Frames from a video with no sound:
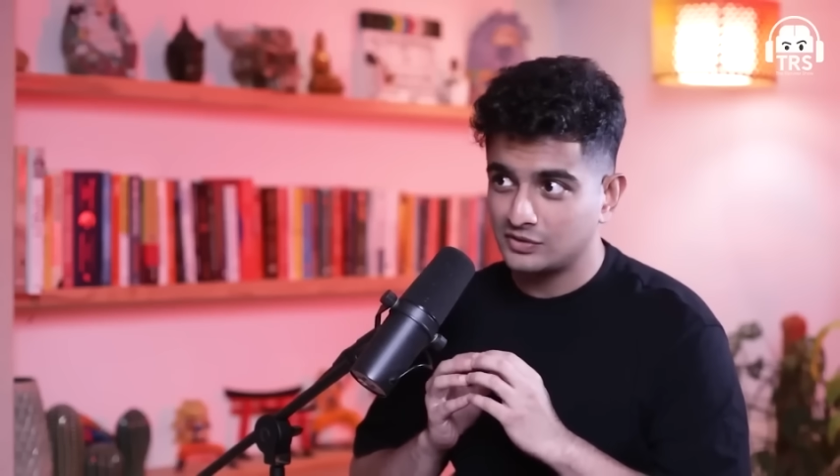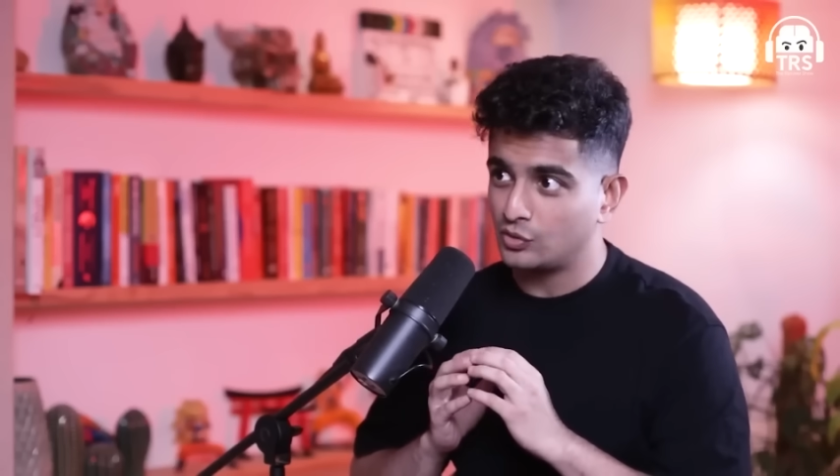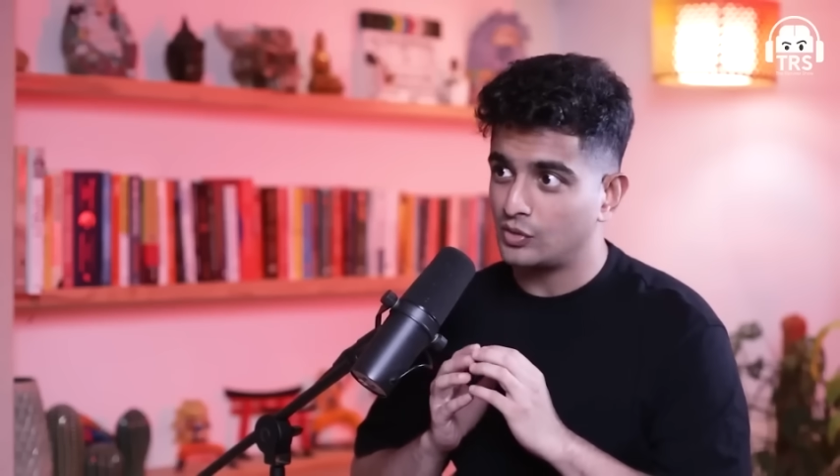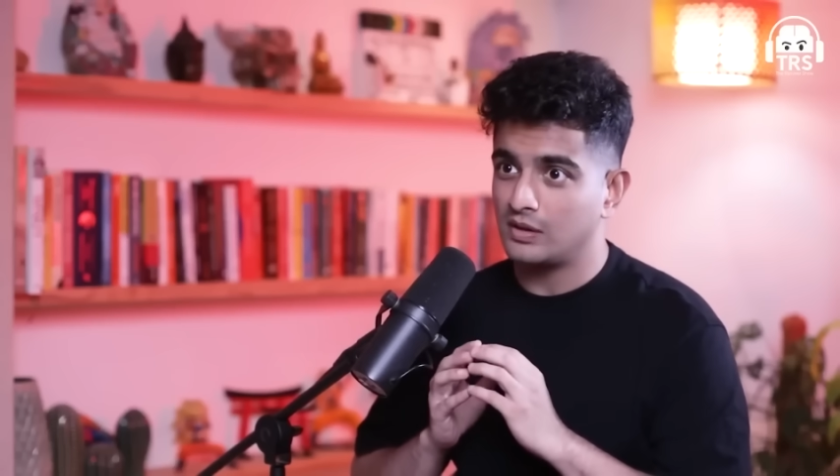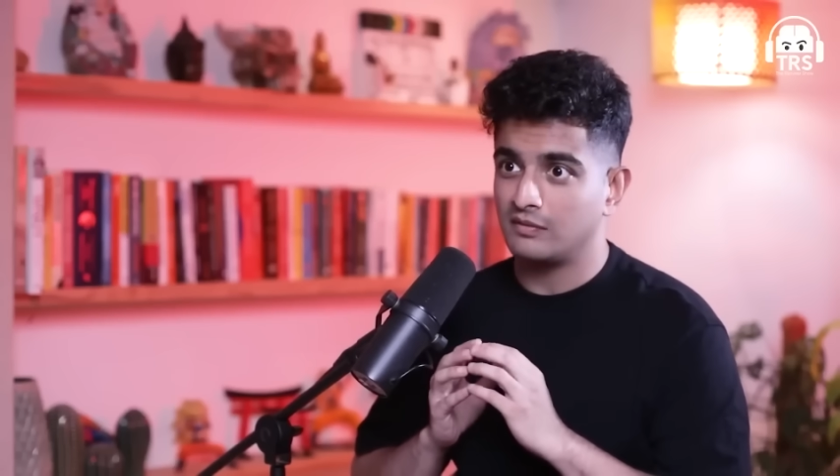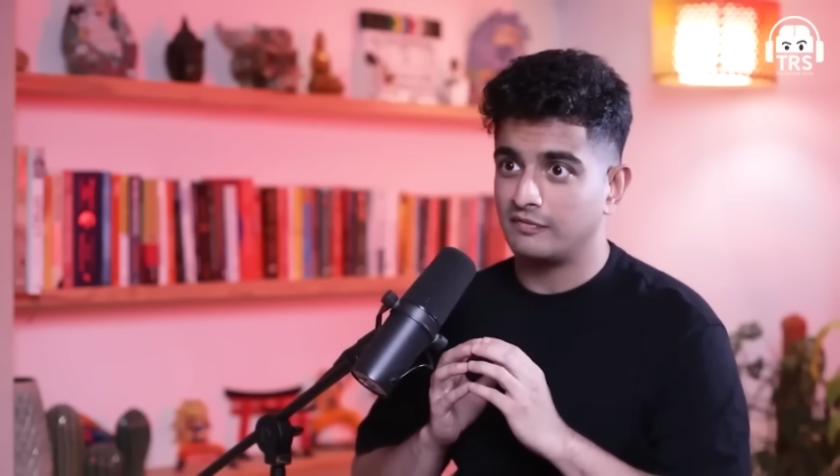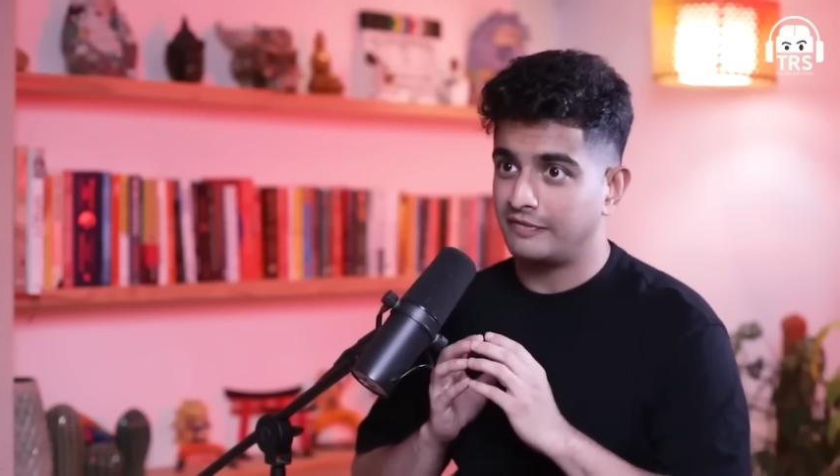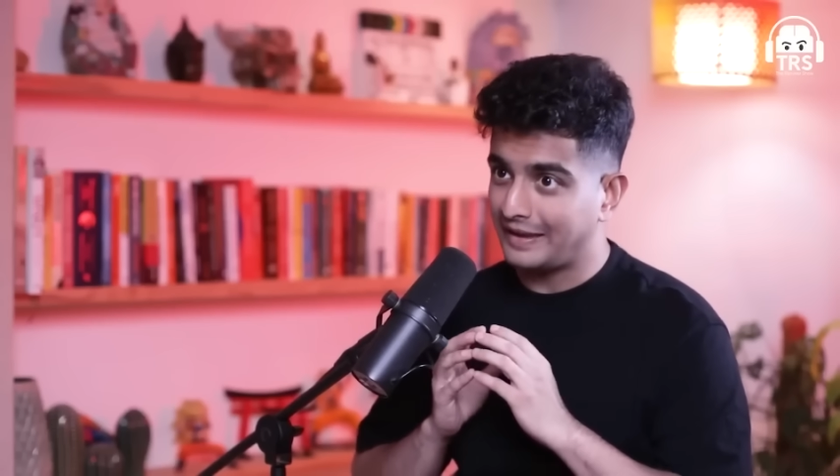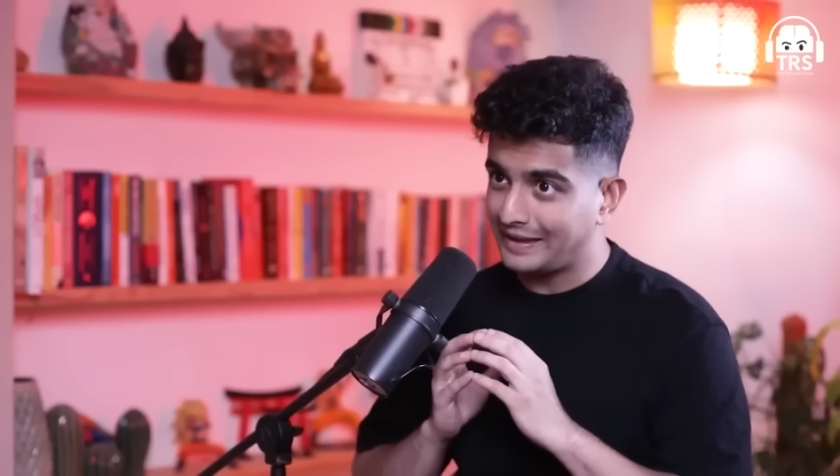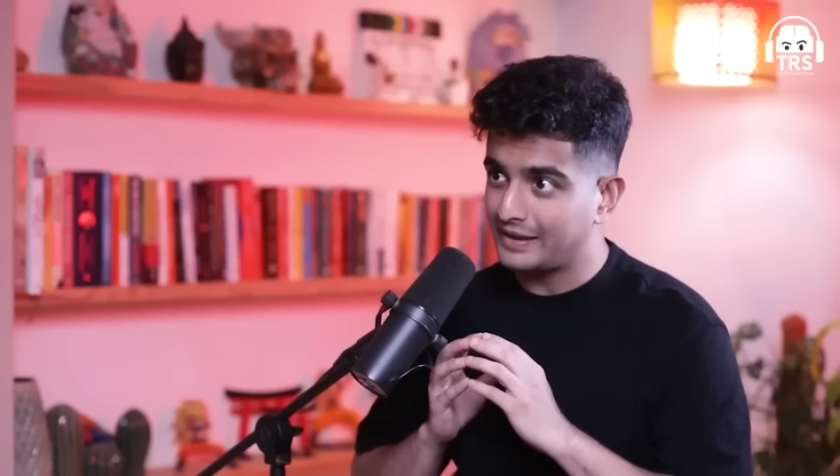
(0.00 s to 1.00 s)
who are
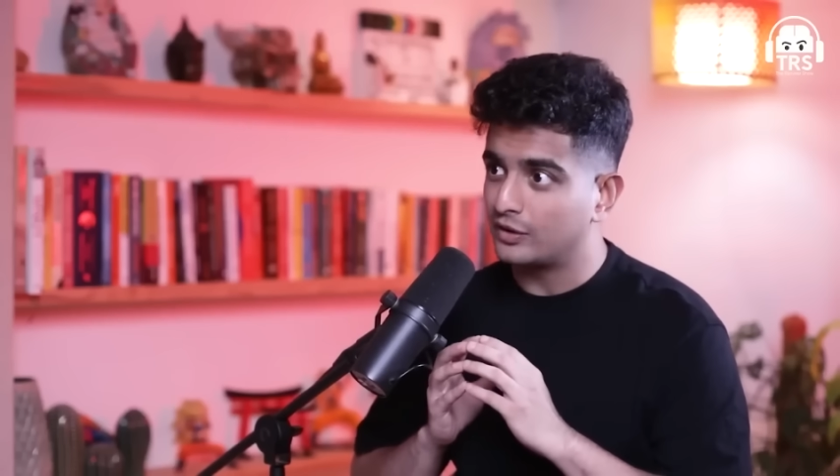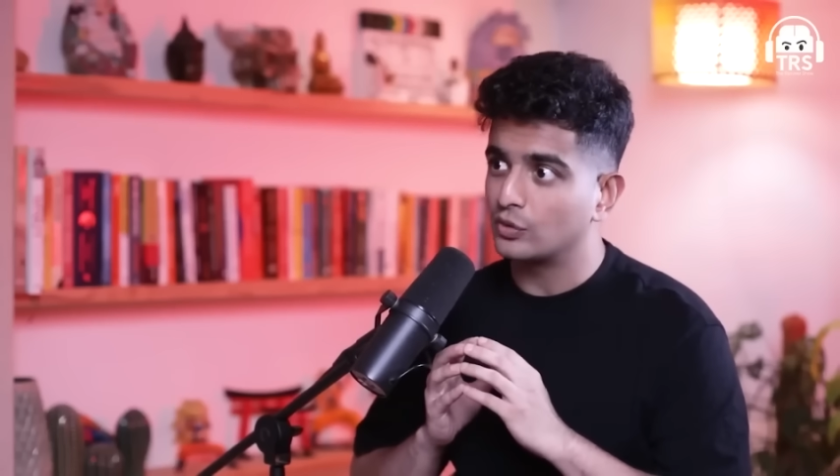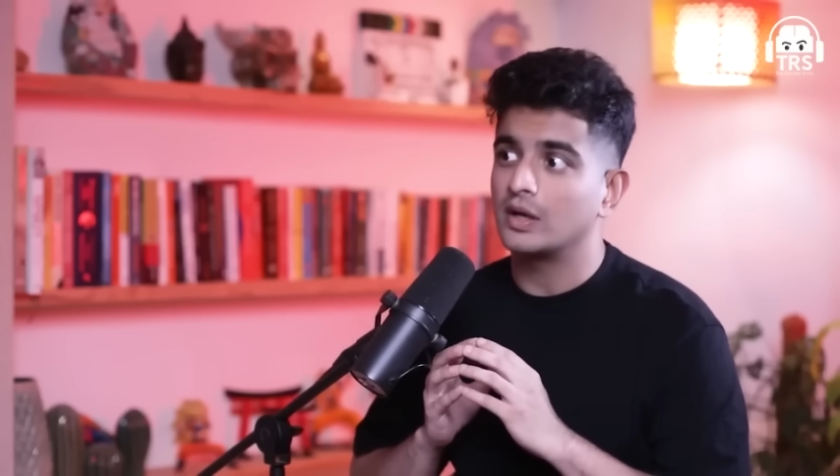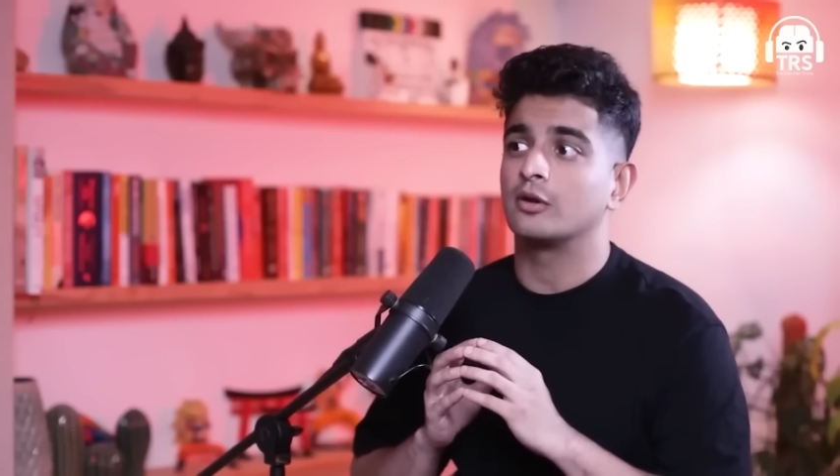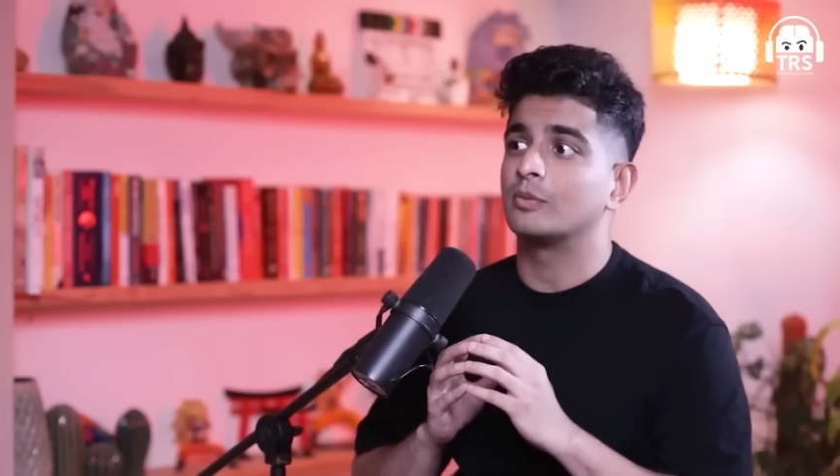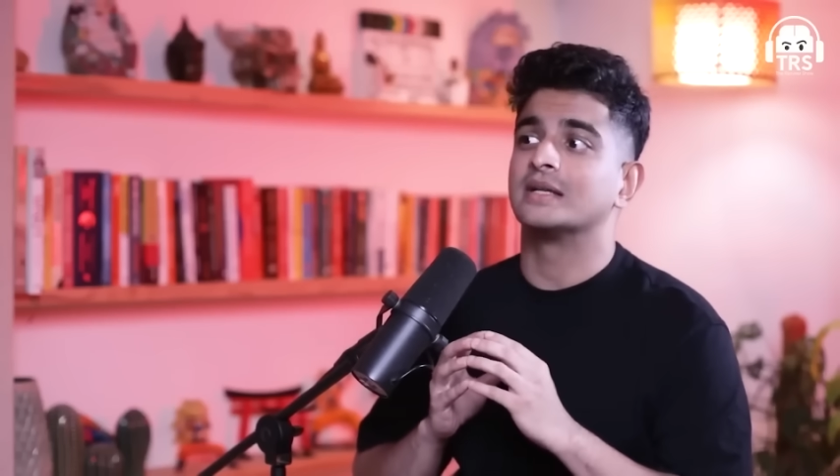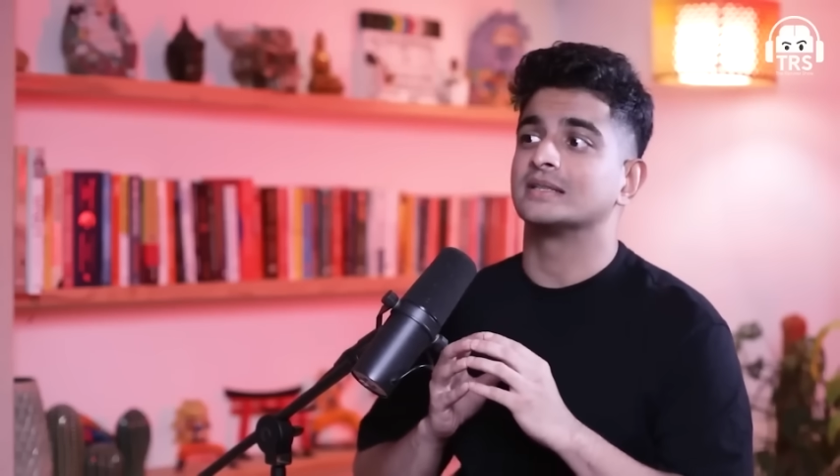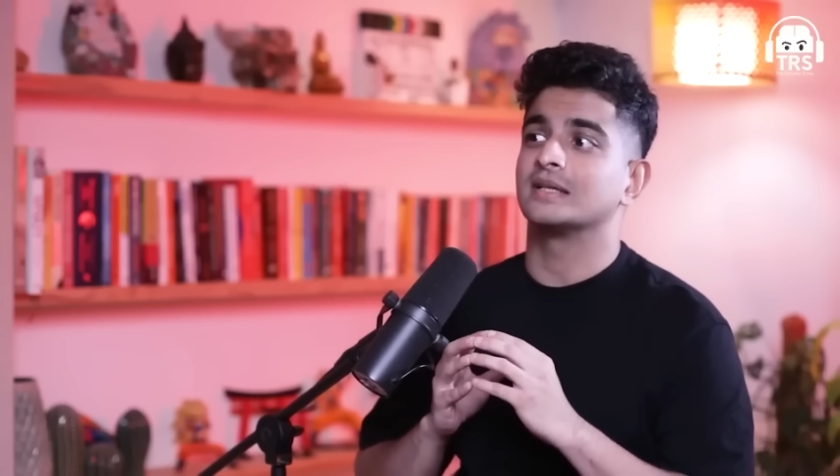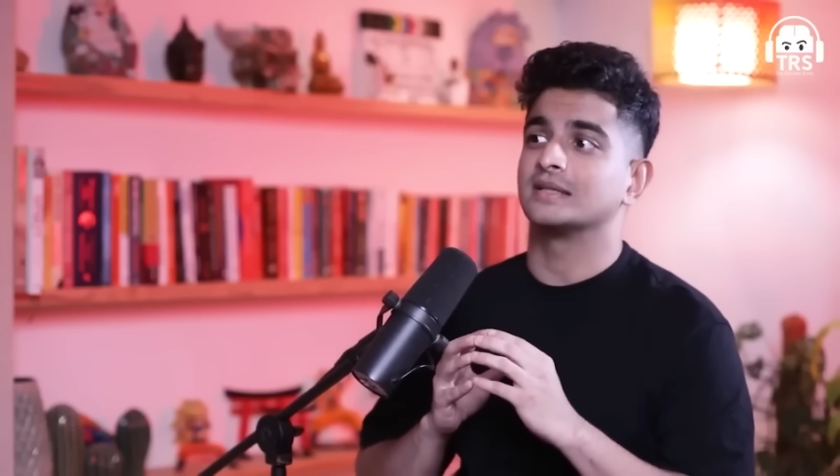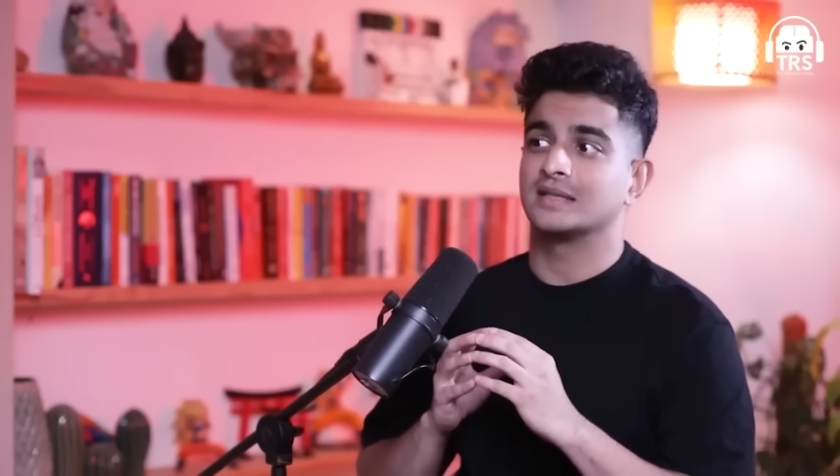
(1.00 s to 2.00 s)
very into the Hanuman
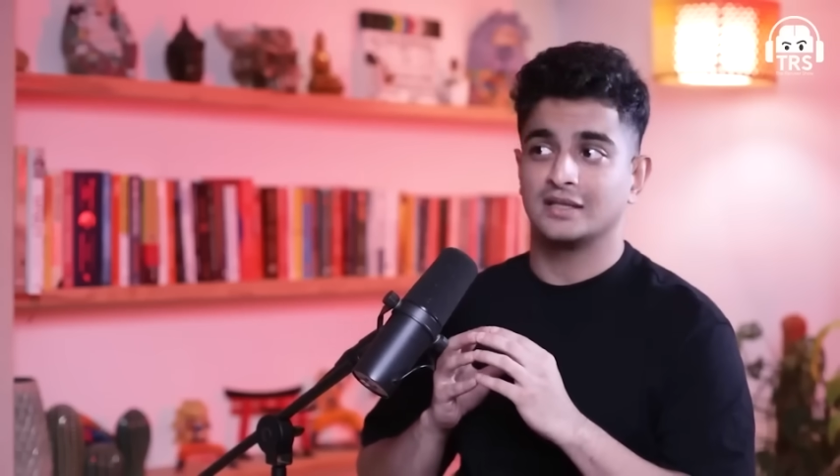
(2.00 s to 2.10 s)
Chalisa,